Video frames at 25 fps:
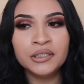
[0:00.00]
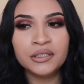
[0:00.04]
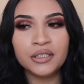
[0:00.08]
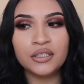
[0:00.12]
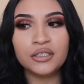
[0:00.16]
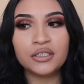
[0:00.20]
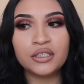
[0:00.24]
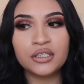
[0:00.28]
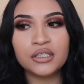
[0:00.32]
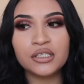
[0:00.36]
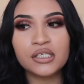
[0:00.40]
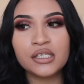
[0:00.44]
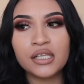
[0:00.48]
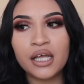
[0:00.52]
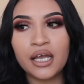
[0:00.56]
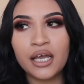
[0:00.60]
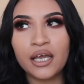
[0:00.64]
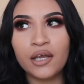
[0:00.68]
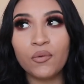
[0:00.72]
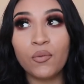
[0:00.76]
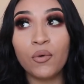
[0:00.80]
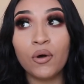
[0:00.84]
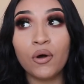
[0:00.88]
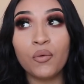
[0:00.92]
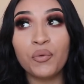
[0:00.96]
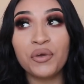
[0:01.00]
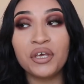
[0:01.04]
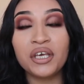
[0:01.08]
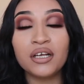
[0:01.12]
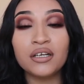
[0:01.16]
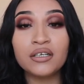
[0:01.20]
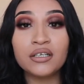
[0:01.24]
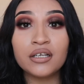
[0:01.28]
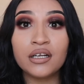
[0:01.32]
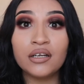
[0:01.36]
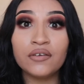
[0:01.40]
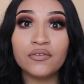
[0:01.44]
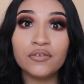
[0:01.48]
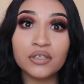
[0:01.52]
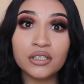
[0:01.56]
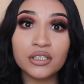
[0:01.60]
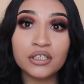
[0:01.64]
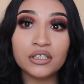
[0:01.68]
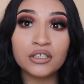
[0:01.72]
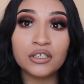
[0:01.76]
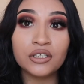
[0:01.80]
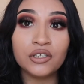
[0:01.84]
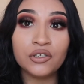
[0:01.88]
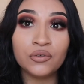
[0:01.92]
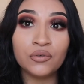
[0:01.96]
And she's like, well, we can deliver
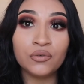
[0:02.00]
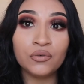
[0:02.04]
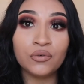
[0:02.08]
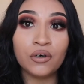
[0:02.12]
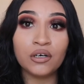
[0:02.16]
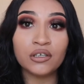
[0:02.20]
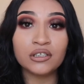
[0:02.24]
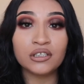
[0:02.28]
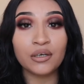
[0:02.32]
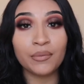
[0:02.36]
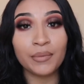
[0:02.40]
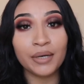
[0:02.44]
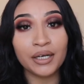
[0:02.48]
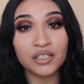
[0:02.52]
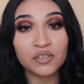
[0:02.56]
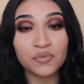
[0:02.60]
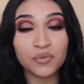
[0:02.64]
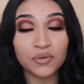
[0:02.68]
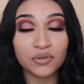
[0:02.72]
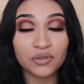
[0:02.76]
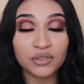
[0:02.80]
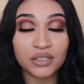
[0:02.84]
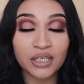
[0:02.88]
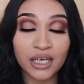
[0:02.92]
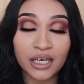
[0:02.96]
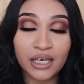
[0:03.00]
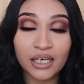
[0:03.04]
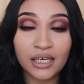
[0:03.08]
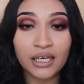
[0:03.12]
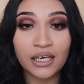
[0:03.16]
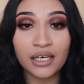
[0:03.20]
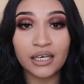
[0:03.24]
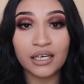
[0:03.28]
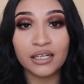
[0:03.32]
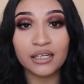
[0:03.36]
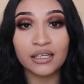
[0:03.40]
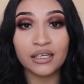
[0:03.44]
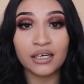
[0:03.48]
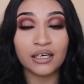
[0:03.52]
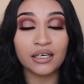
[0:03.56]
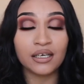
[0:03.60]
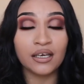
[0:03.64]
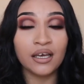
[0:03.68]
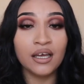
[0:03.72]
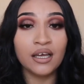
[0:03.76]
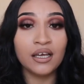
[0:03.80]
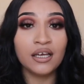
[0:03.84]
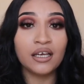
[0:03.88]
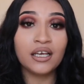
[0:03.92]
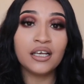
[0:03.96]
it to you. I'll tell my husband to take it. Like,
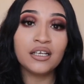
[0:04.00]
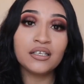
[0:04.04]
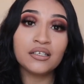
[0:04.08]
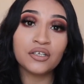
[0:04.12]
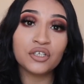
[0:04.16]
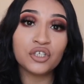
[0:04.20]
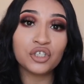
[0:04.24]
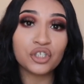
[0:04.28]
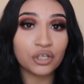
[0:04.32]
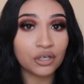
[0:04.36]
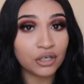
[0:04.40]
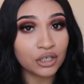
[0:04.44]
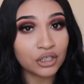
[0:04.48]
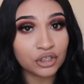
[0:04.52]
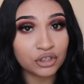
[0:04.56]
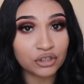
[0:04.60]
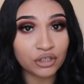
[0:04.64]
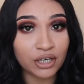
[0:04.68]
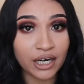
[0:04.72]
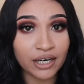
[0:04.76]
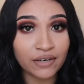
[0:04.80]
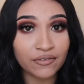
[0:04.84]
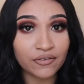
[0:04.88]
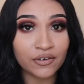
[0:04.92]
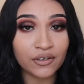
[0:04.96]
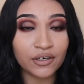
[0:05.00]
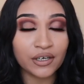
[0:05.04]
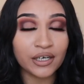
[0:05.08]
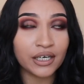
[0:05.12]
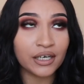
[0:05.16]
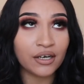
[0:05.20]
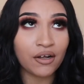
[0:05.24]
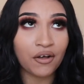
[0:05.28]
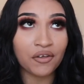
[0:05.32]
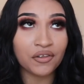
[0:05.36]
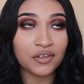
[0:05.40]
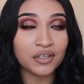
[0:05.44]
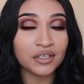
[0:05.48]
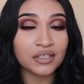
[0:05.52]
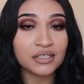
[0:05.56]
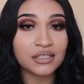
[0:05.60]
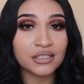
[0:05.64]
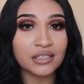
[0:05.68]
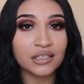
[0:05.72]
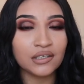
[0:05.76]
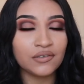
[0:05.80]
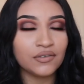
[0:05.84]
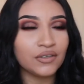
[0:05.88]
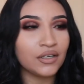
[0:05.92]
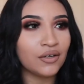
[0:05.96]
he's a truck driver and all this stuff.